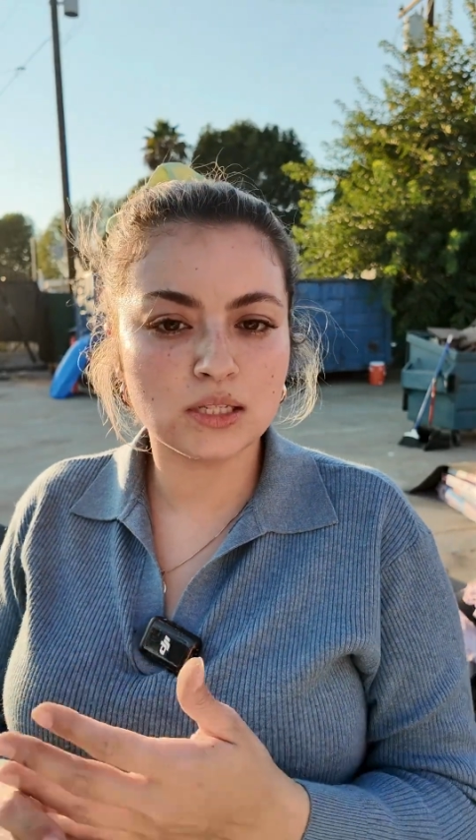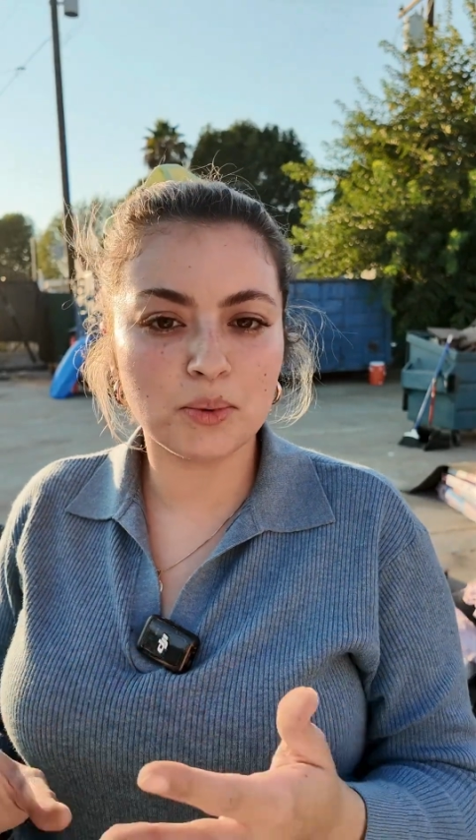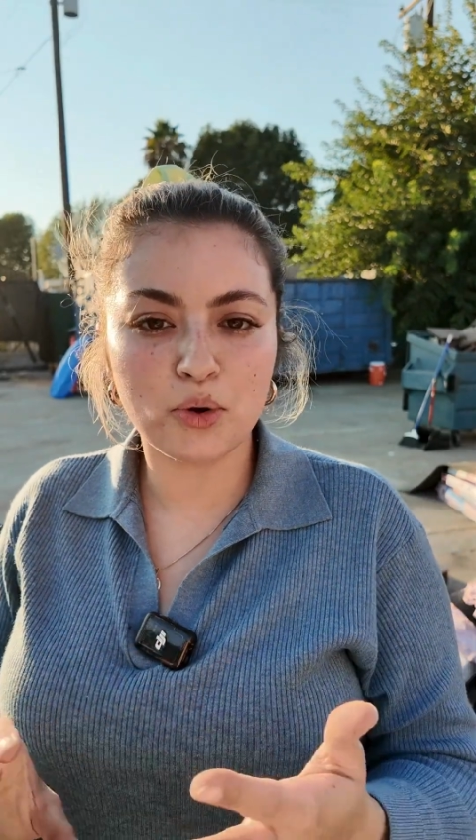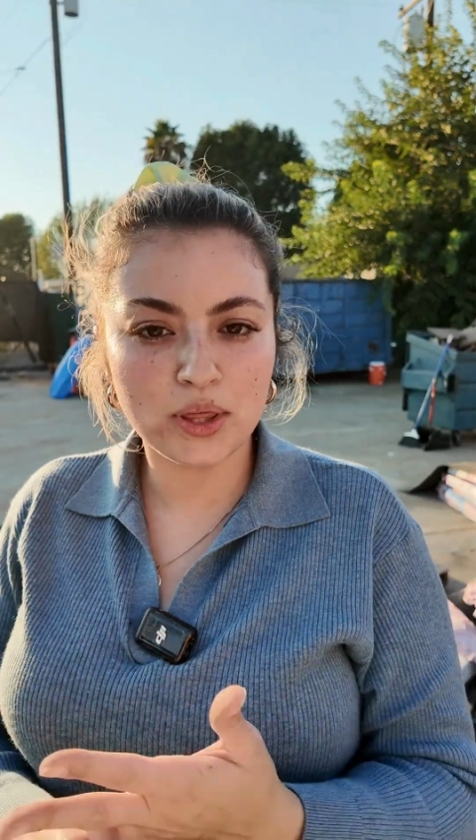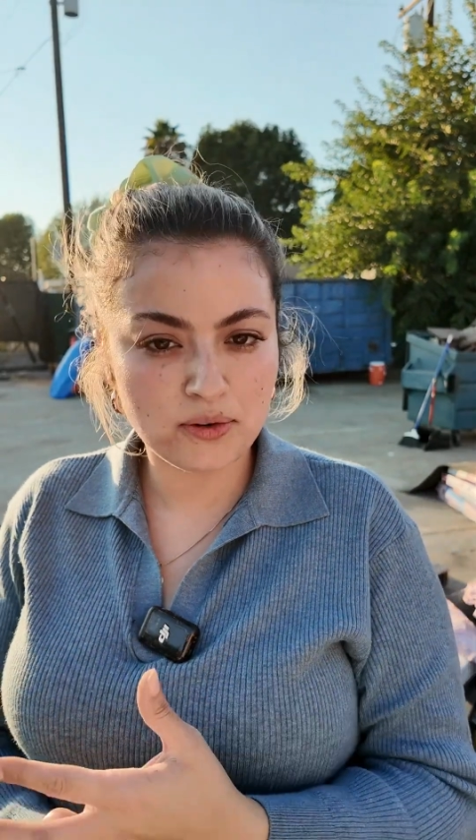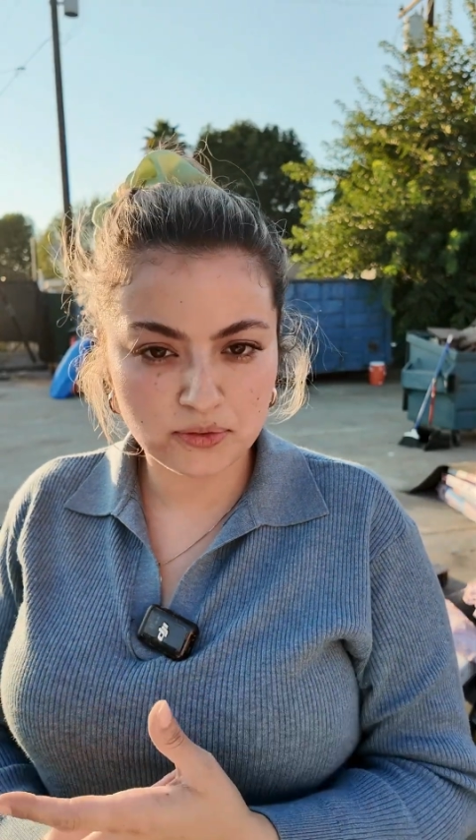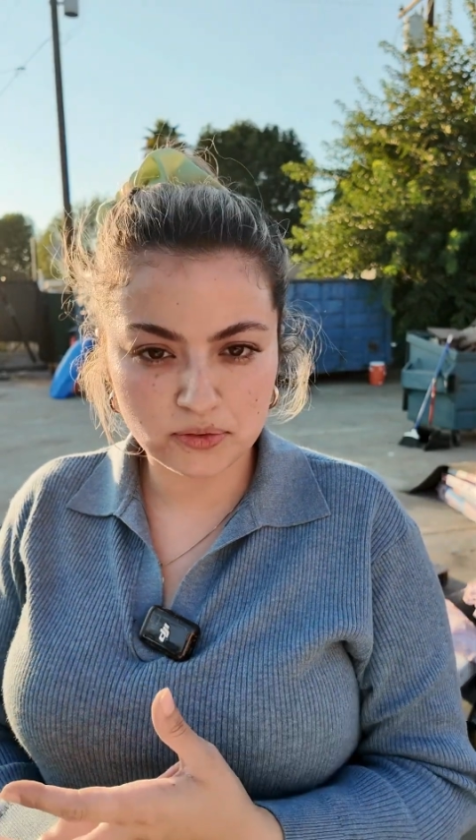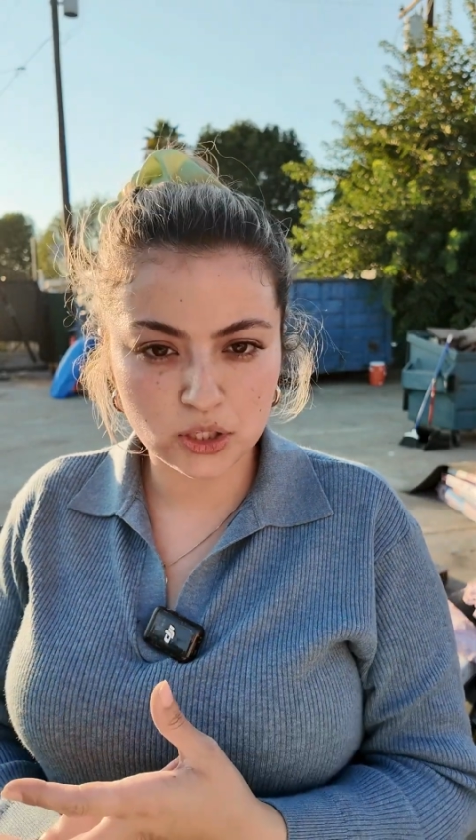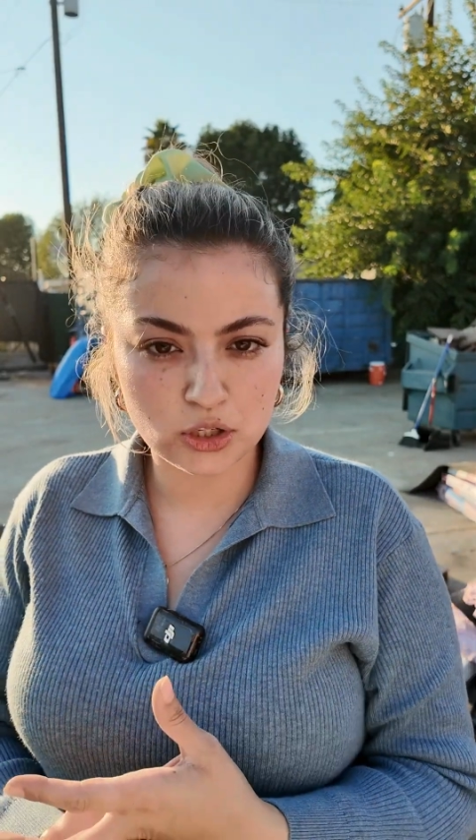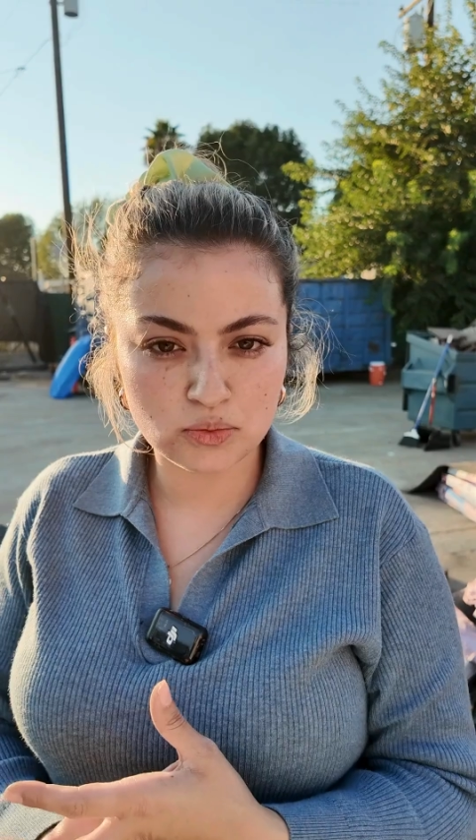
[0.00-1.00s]
They both have
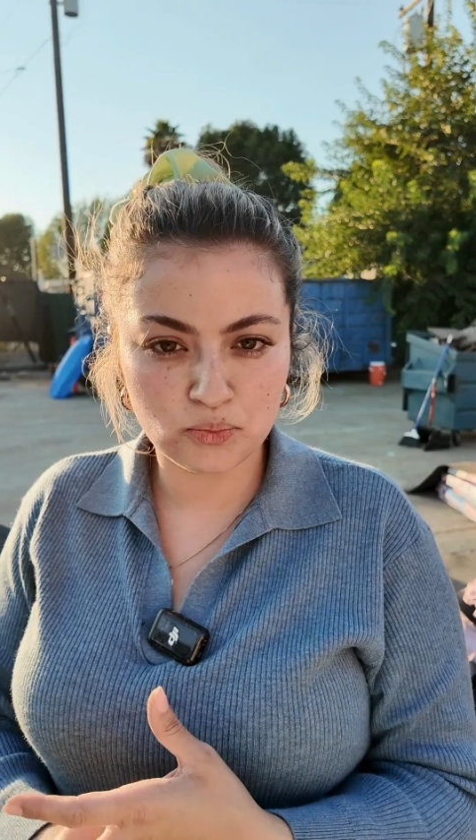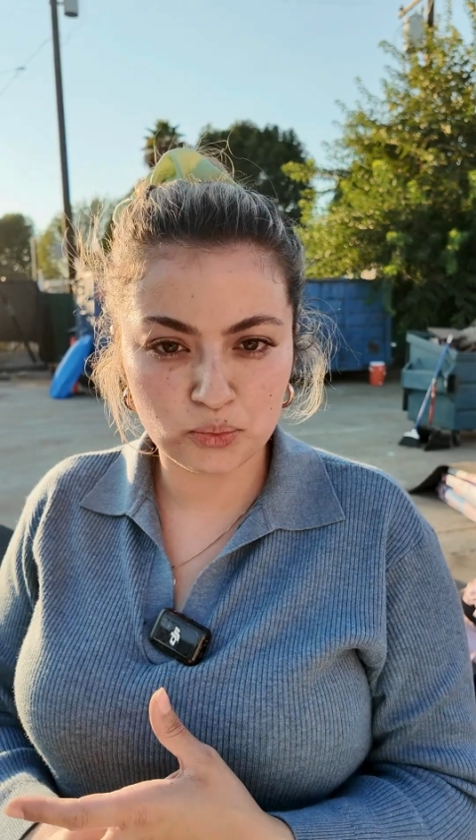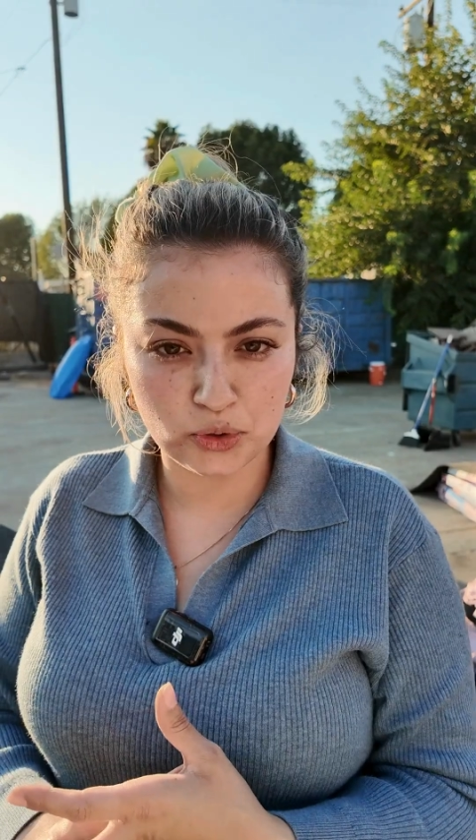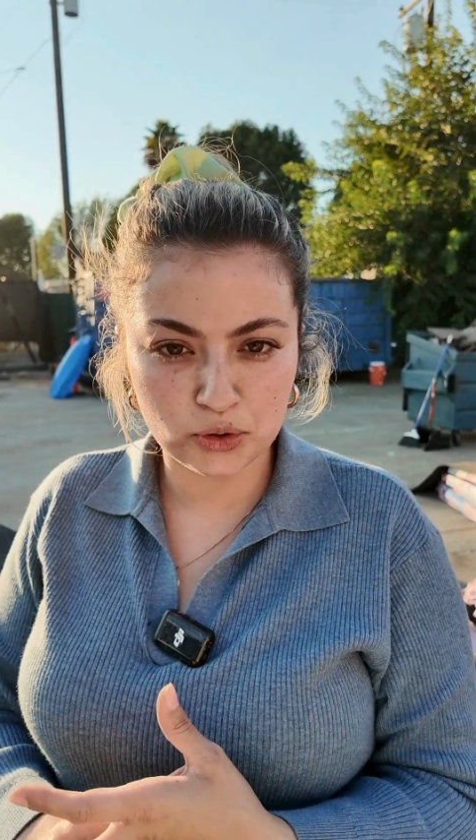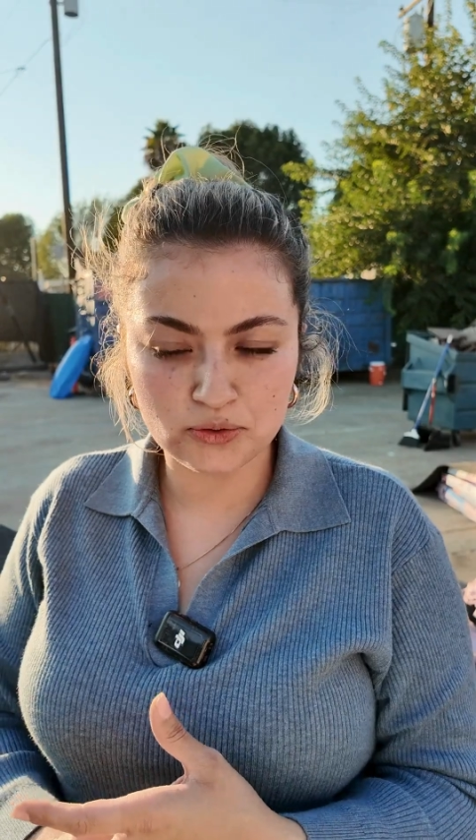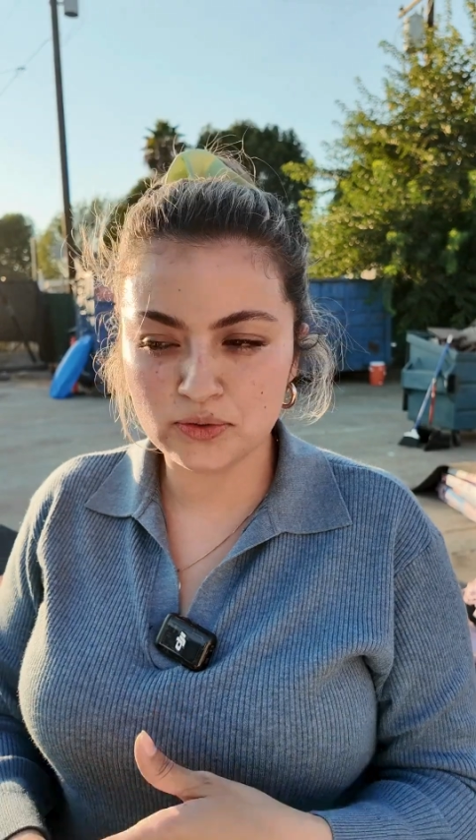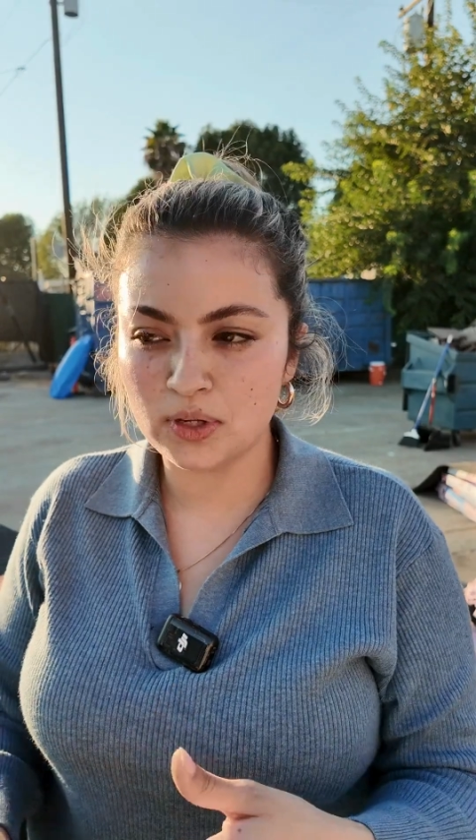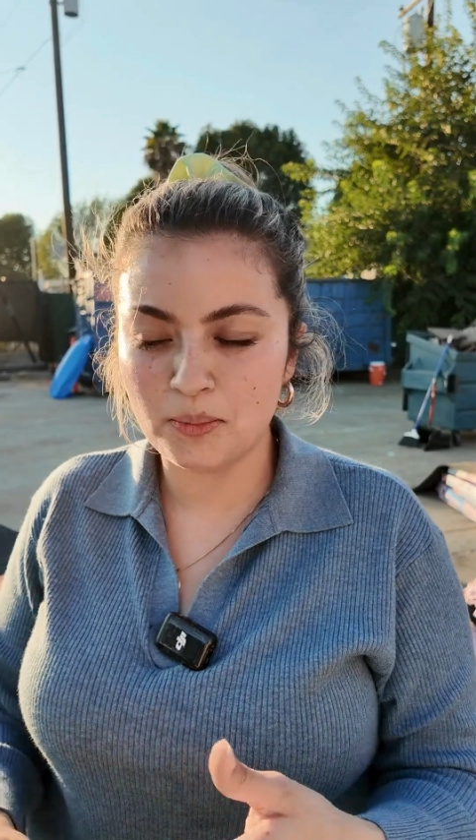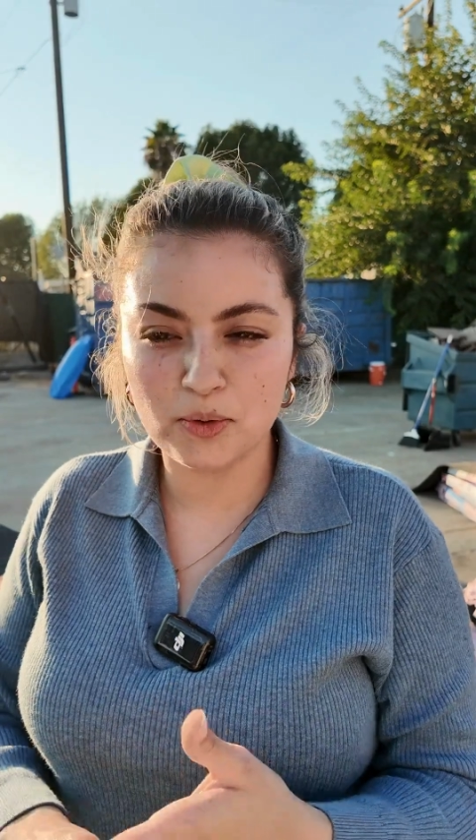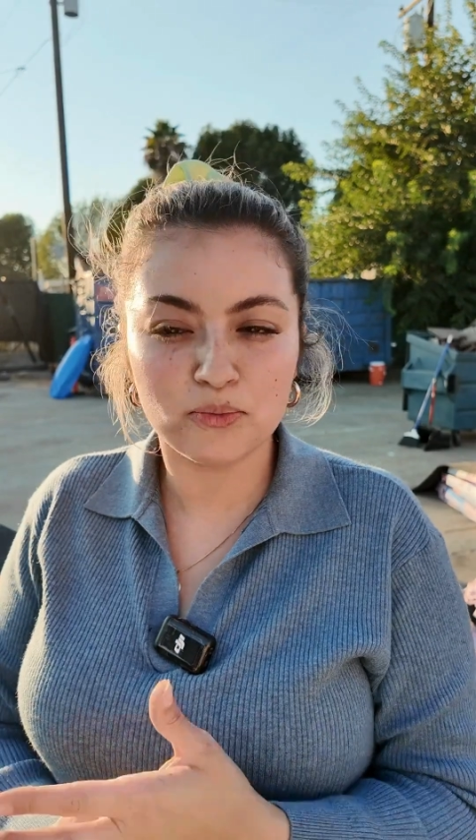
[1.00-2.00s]

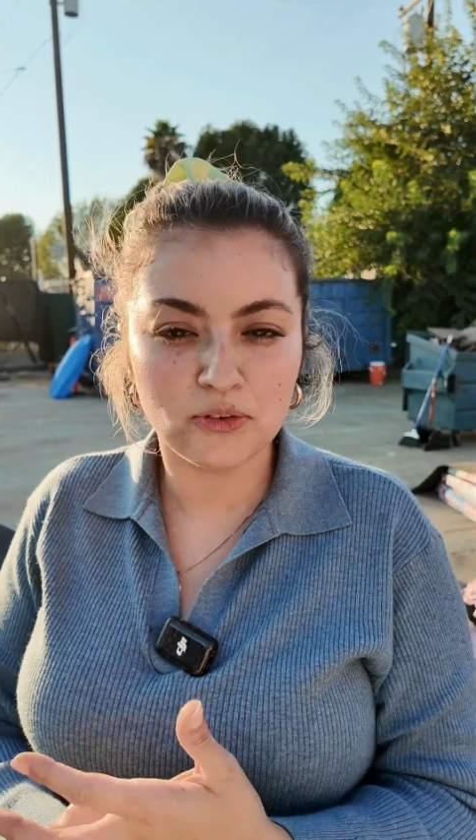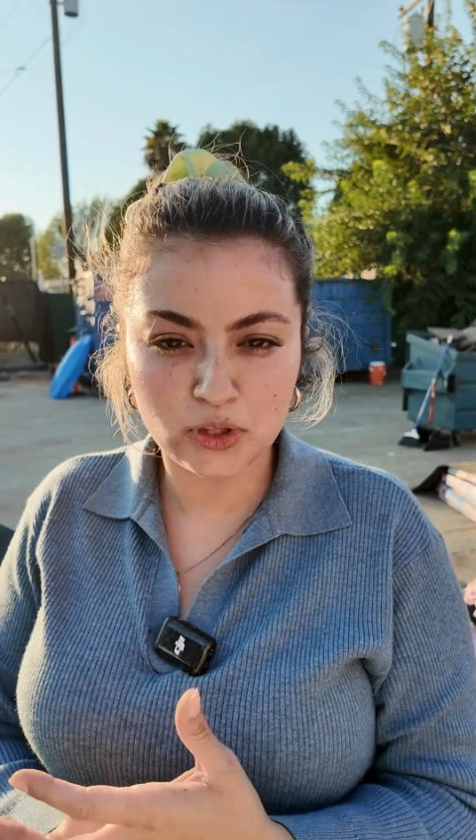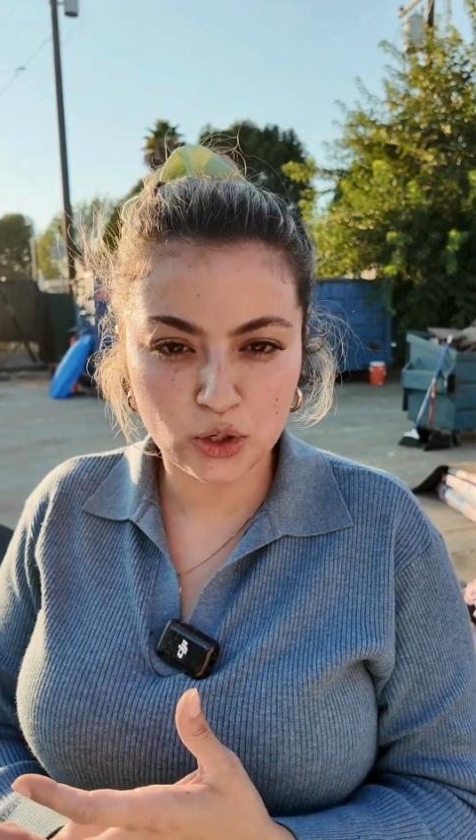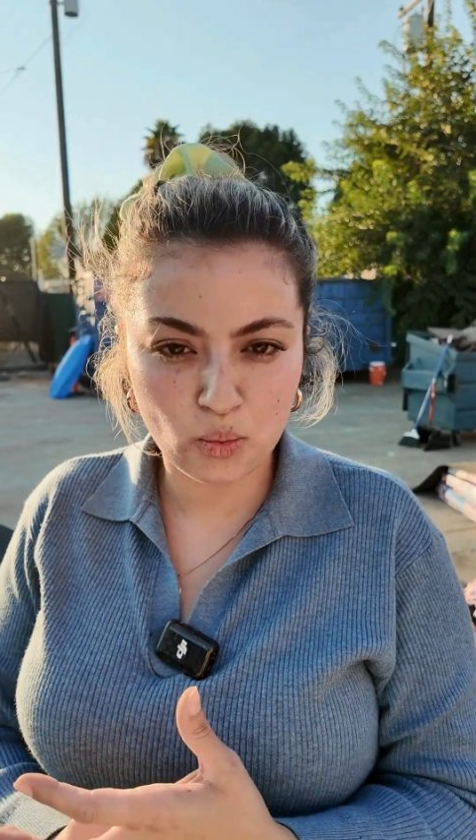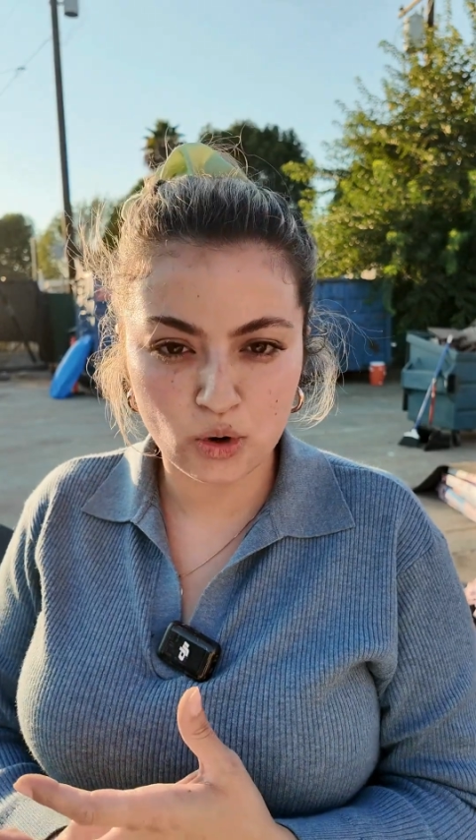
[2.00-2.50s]
50-year